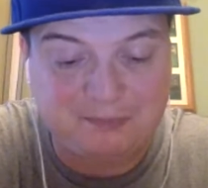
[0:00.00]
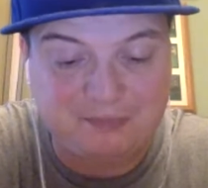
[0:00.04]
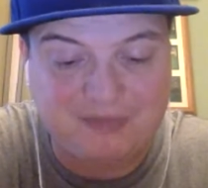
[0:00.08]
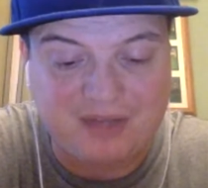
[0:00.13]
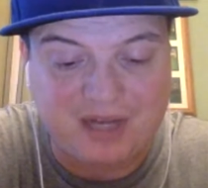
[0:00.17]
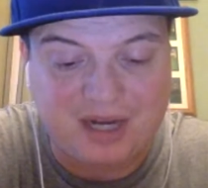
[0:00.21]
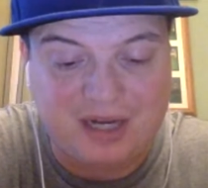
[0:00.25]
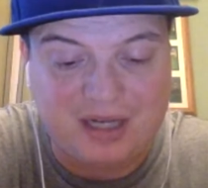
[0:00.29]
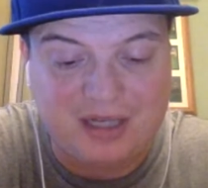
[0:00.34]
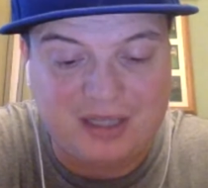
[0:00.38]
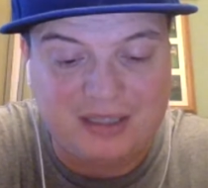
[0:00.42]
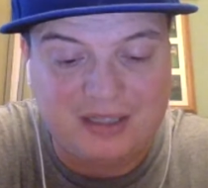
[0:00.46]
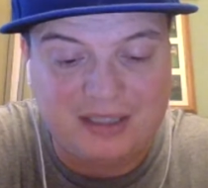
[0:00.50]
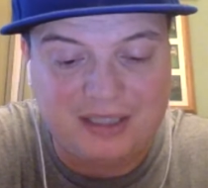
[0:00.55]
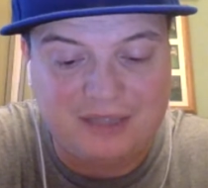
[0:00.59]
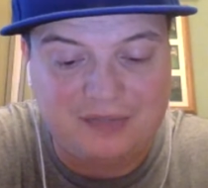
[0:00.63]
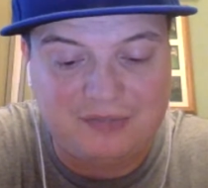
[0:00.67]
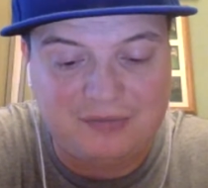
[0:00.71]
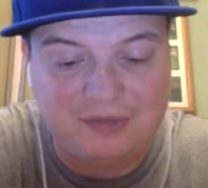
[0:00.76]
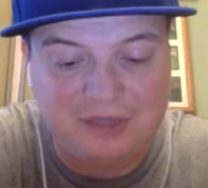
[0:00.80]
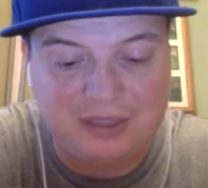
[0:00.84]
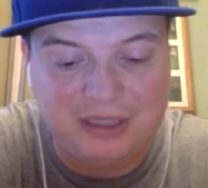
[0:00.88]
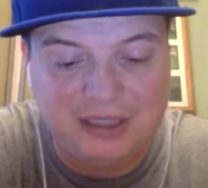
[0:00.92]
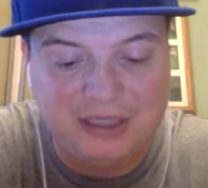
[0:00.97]

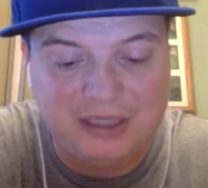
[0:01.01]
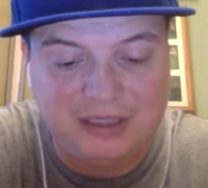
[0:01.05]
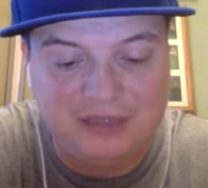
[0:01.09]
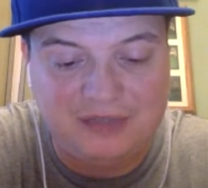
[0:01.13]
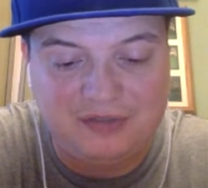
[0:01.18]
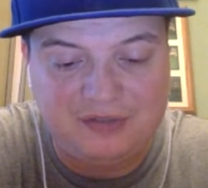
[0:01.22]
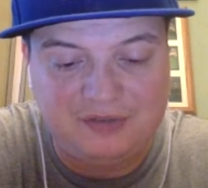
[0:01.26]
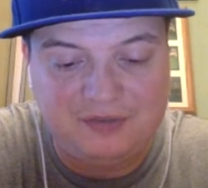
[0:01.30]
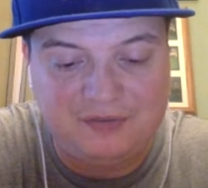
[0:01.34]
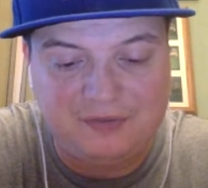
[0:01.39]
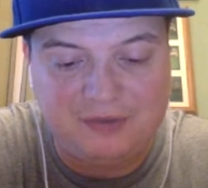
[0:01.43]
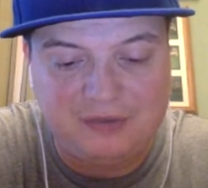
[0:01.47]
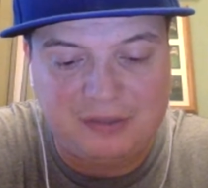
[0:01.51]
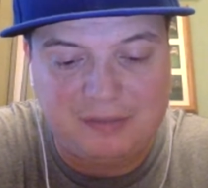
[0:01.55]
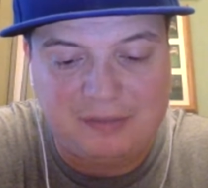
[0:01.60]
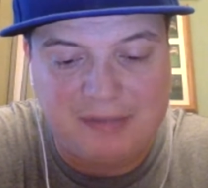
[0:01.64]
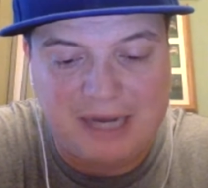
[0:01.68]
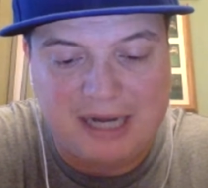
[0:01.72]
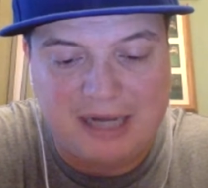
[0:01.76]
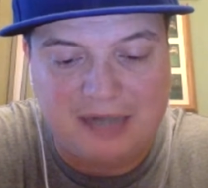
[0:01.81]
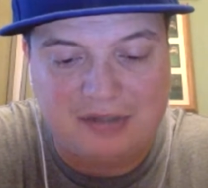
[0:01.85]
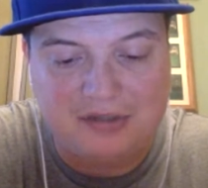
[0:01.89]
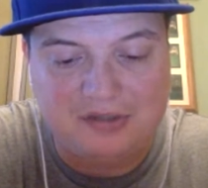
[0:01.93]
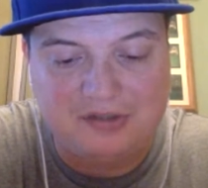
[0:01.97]
Next one is from the
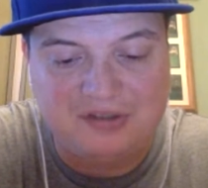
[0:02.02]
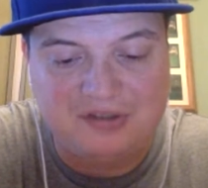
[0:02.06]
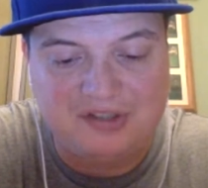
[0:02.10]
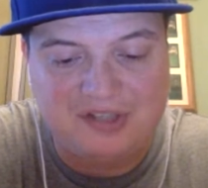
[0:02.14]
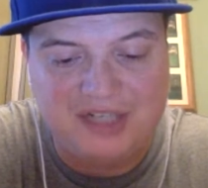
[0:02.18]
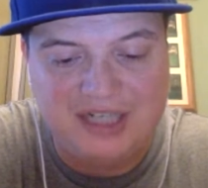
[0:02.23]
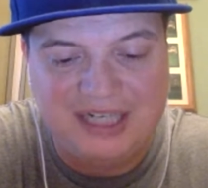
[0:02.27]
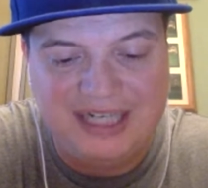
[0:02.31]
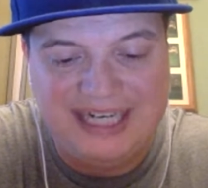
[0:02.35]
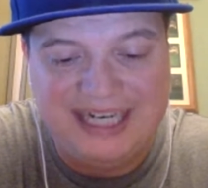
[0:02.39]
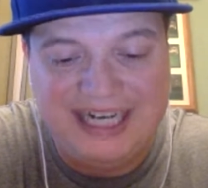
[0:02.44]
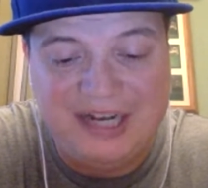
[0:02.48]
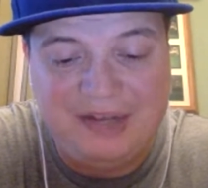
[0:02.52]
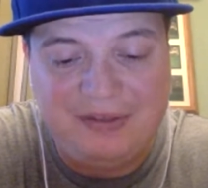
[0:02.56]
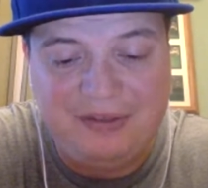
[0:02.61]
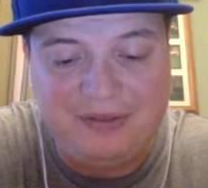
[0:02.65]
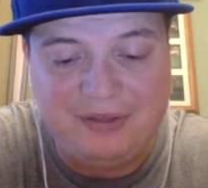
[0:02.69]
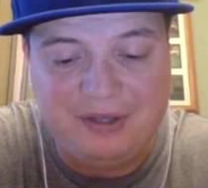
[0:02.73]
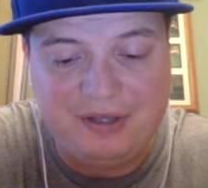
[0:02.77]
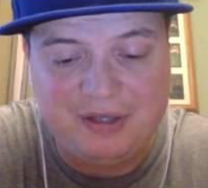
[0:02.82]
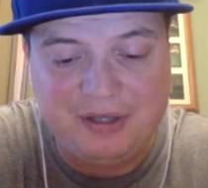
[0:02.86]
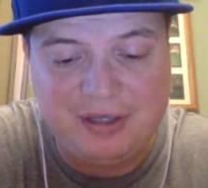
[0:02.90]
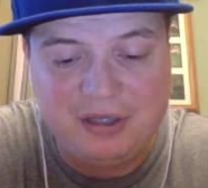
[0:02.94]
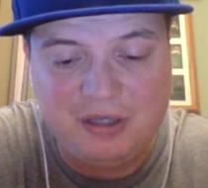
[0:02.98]
Packers, Keith
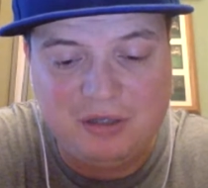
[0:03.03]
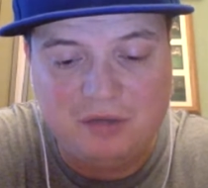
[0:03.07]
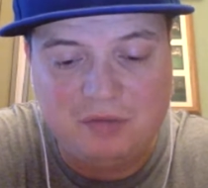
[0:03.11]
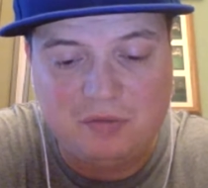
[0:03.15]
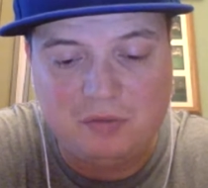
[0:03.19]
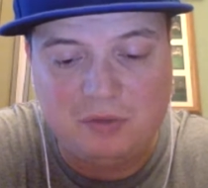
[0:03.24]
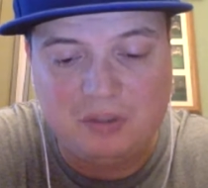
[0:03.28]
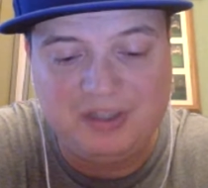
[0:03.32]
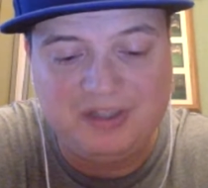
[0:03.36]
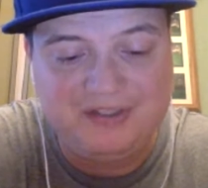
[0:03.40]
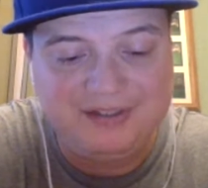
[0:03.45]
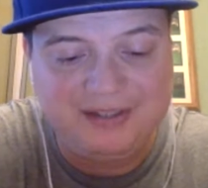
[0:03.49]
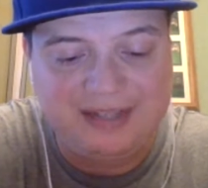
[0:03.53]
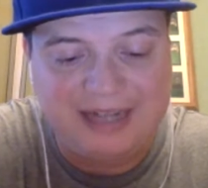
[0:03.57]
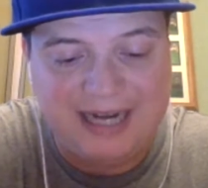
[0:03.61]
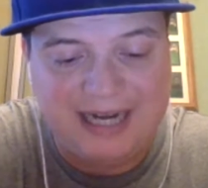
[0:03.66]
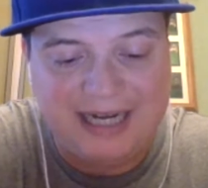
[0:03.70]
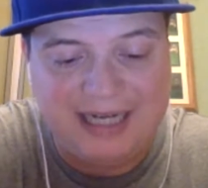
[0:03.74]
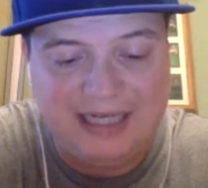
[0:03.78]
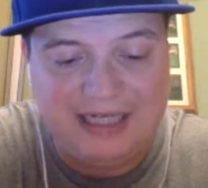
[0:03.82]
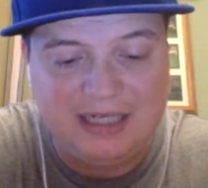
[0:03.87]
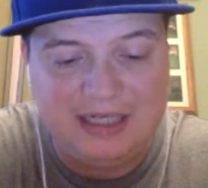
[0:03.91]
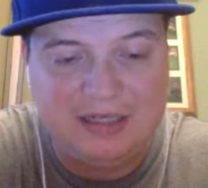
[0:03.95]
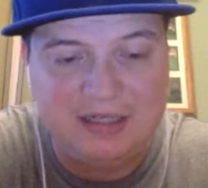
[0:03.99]

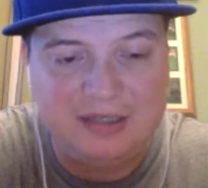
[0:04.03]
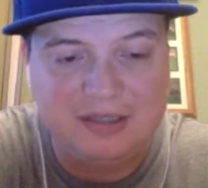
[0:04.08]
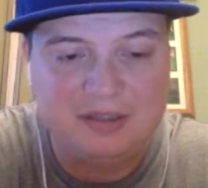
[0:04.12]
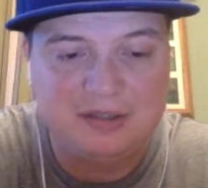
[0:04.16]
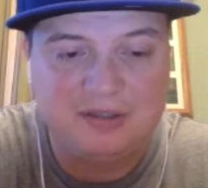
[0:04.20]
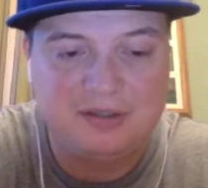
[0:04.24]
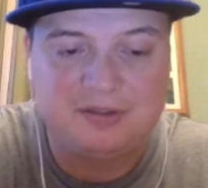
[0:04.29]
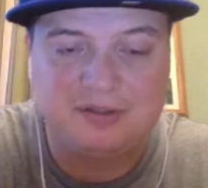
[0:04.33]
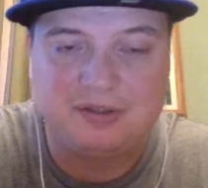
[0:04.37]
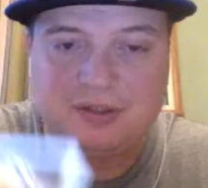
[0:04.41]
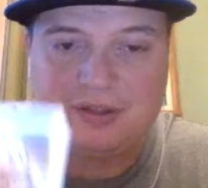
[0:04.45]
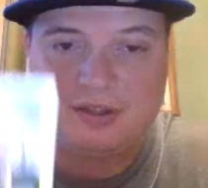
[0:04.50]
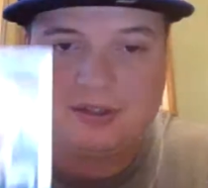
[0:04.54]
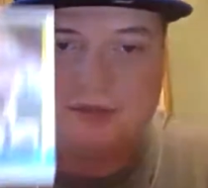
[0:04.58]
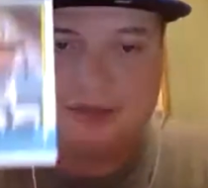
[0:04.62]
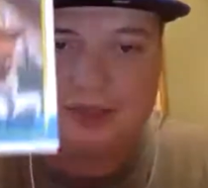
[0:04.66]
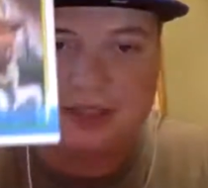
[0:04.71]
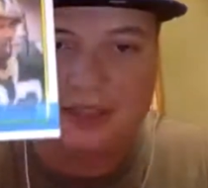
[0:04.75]
Woodside. So there we